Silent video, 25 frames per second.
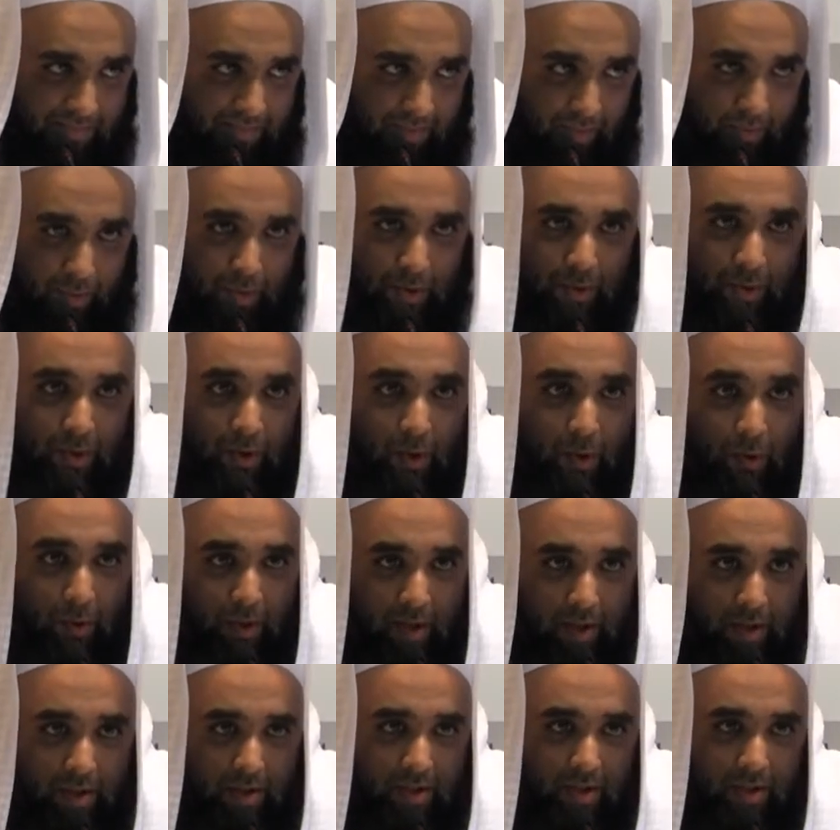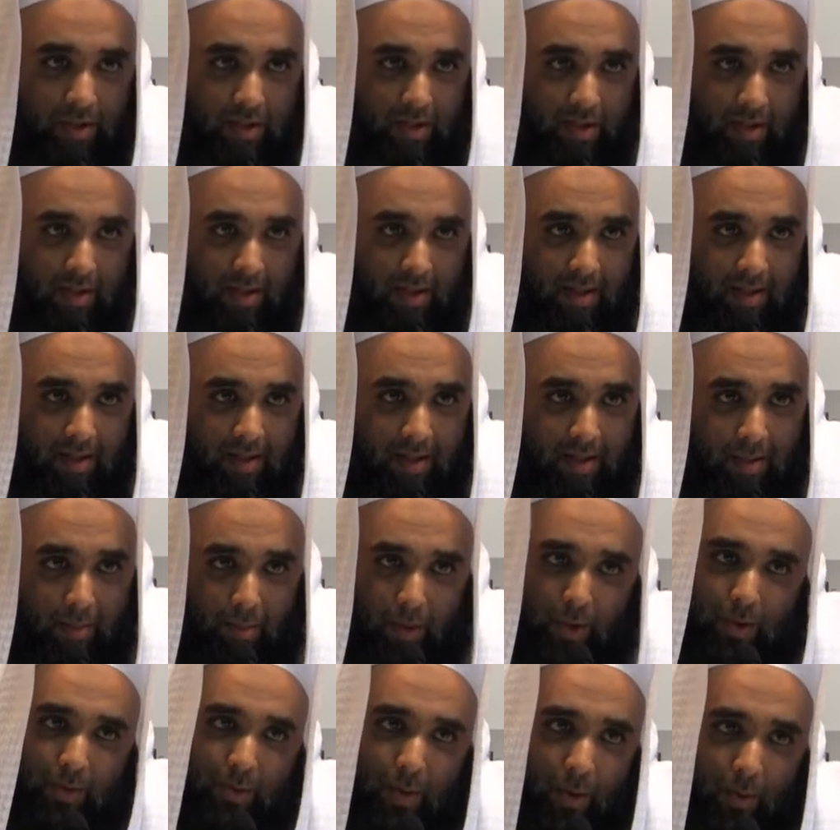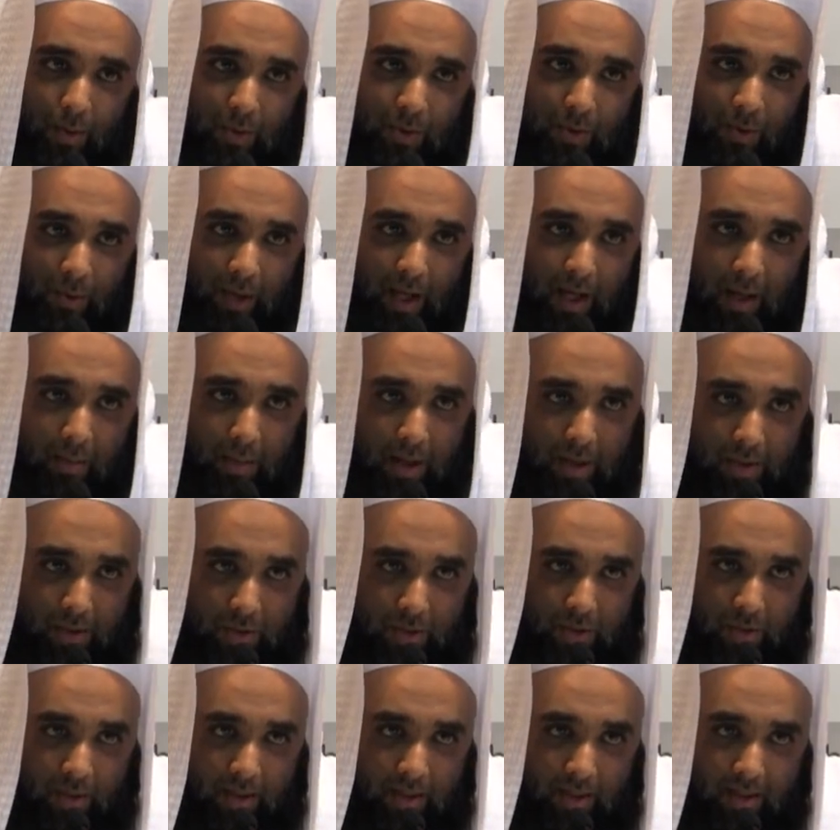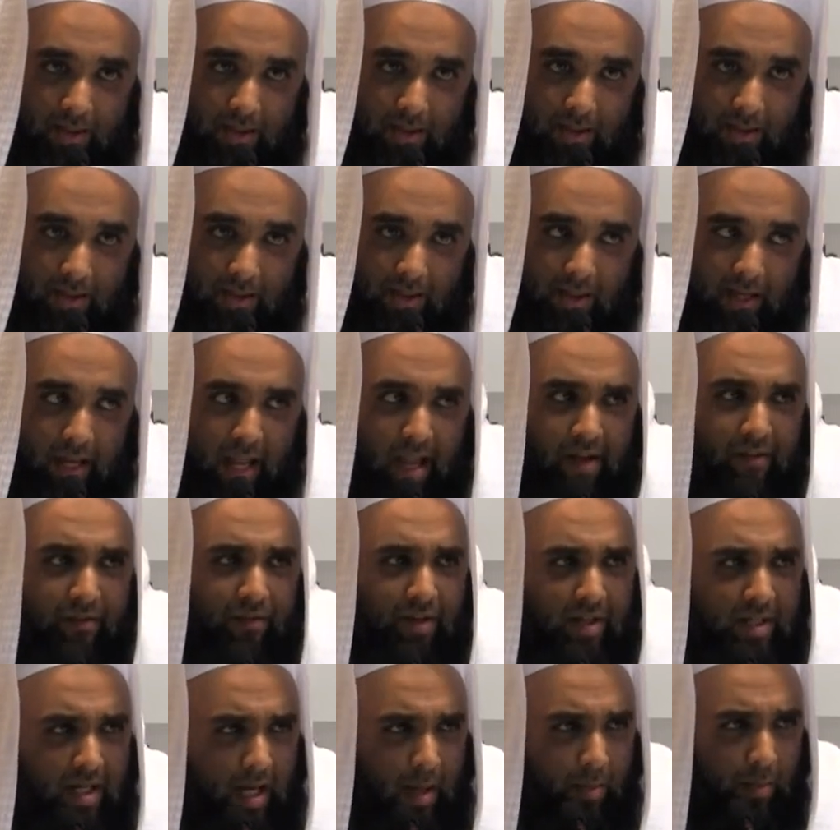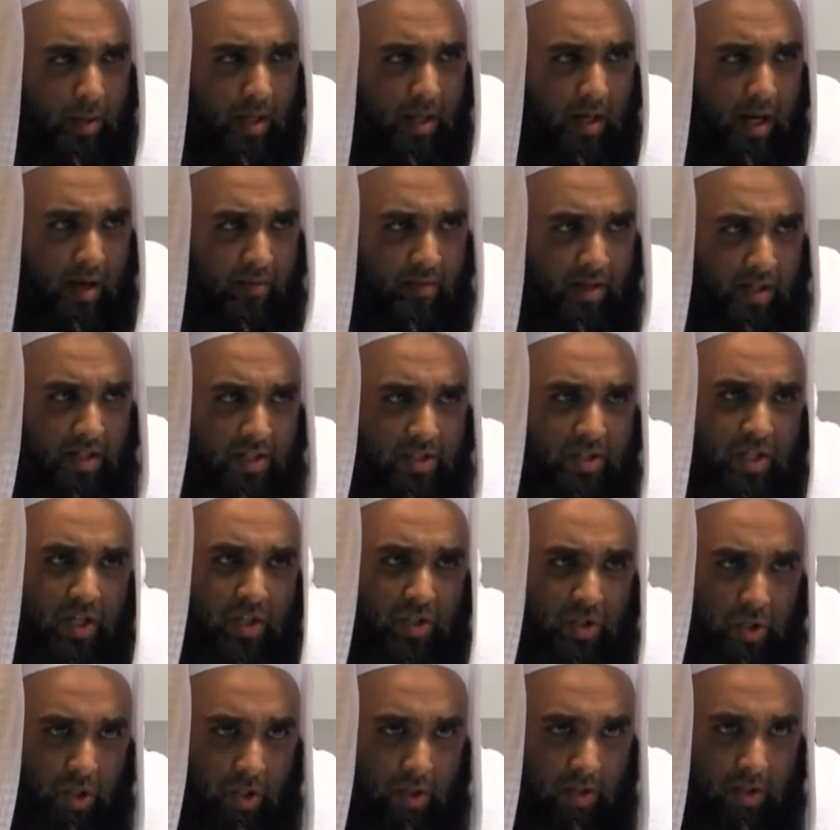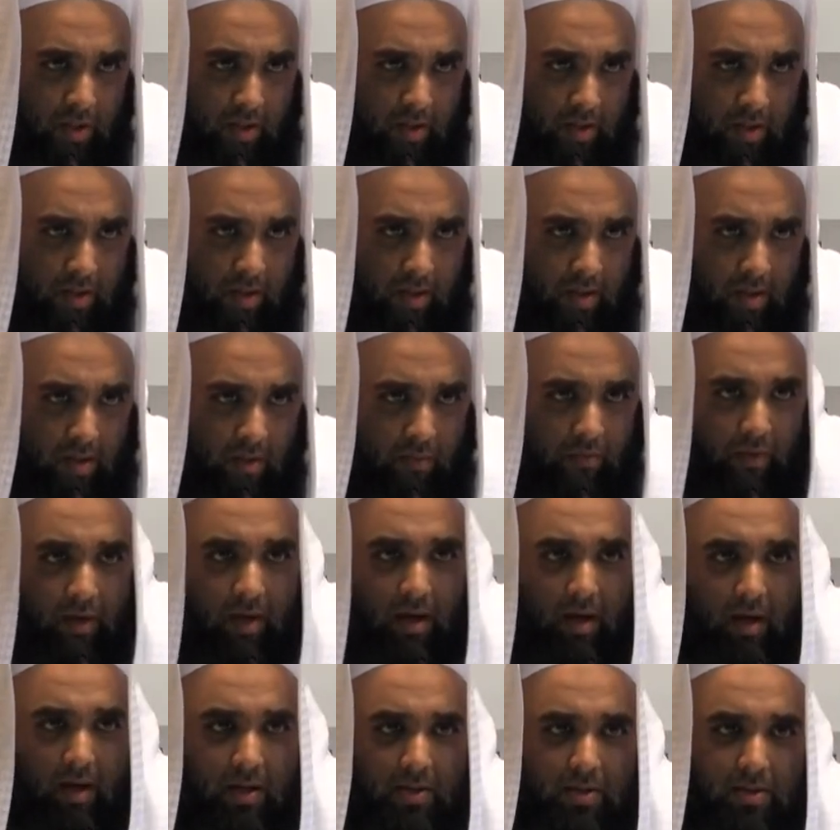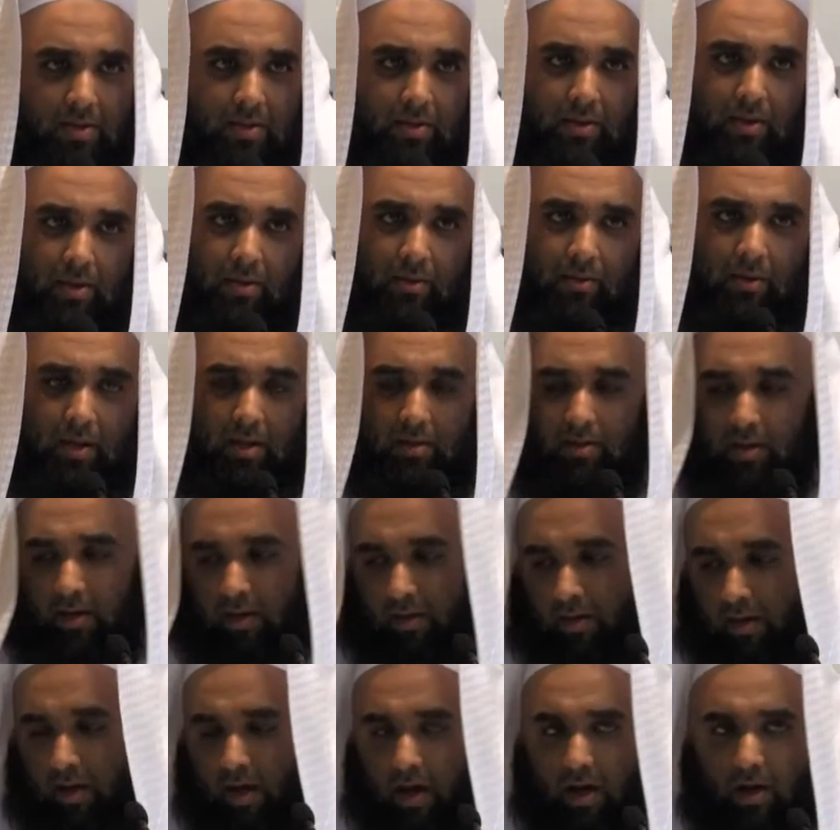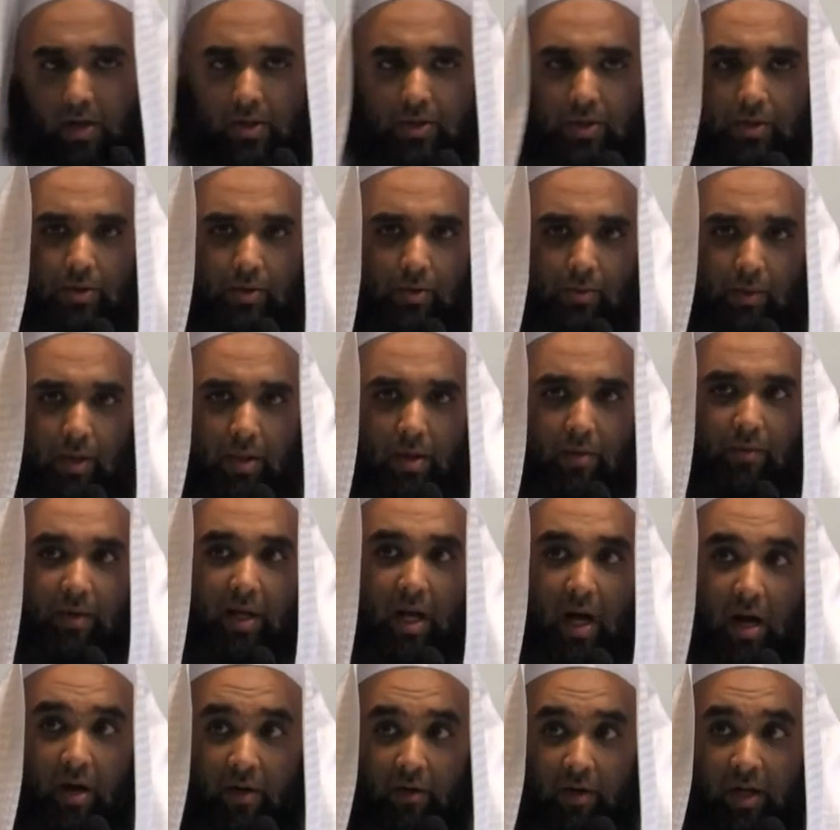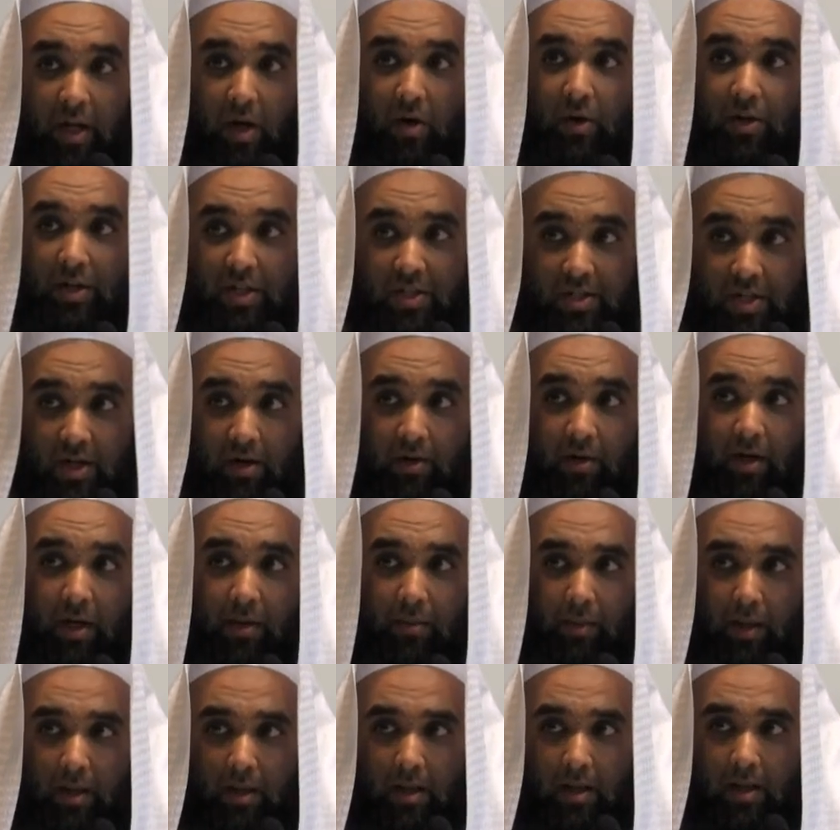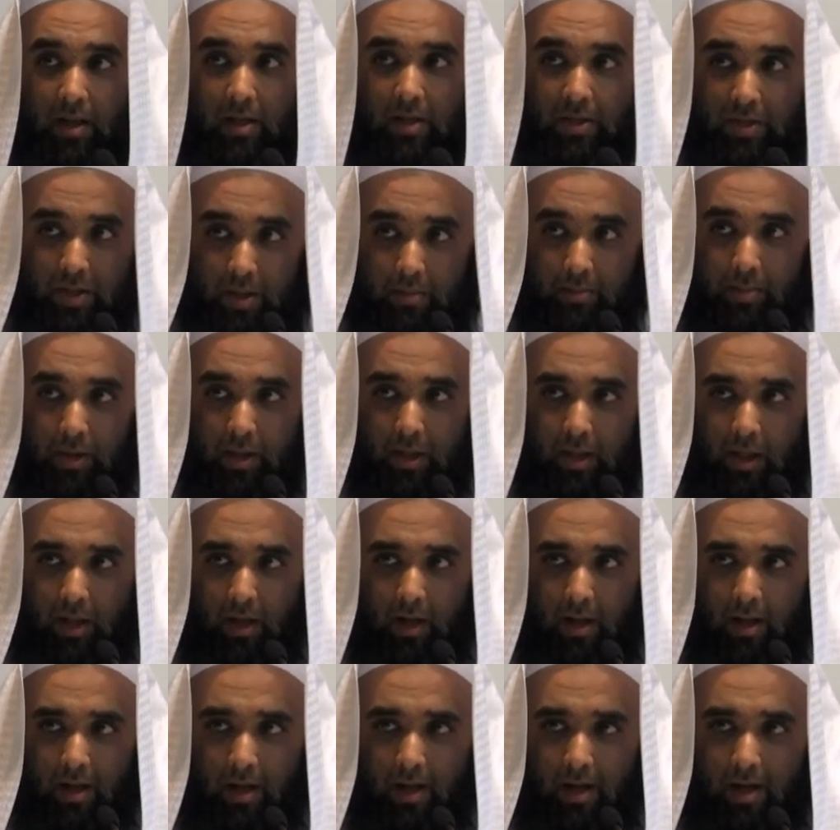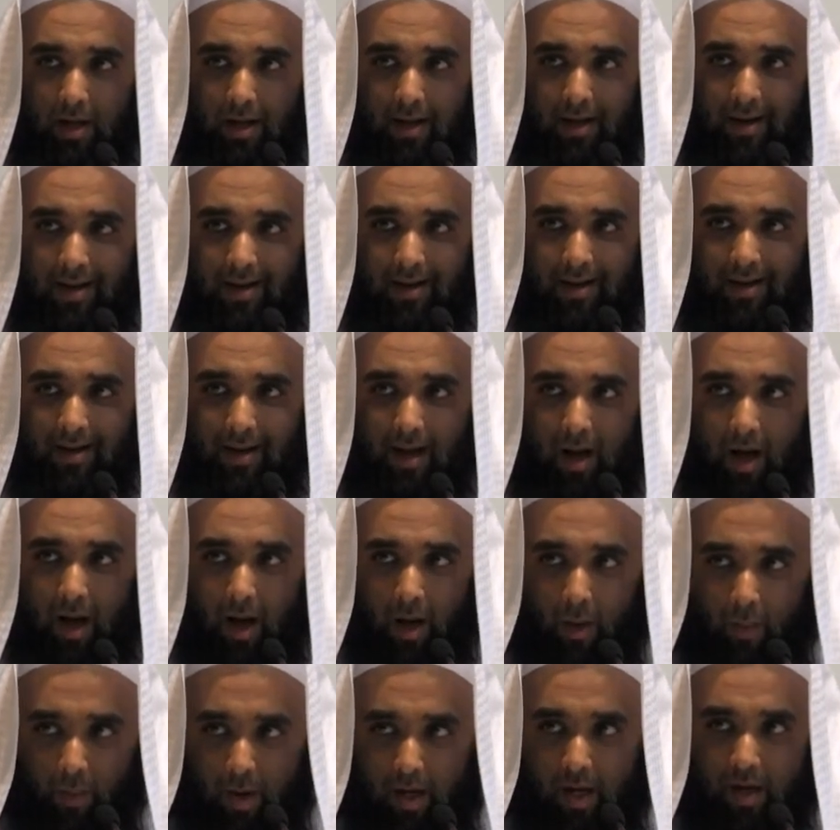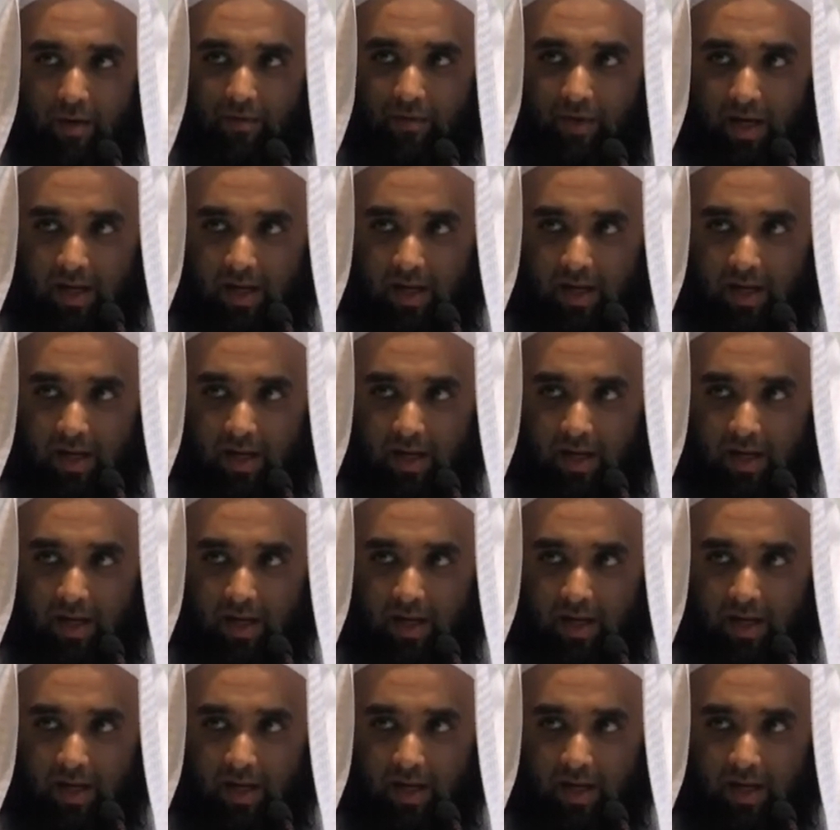We should know this, because we're always talking about the sunnah. Every time we have a discussion, regardless to whether we agree or disagree with somebody, our way of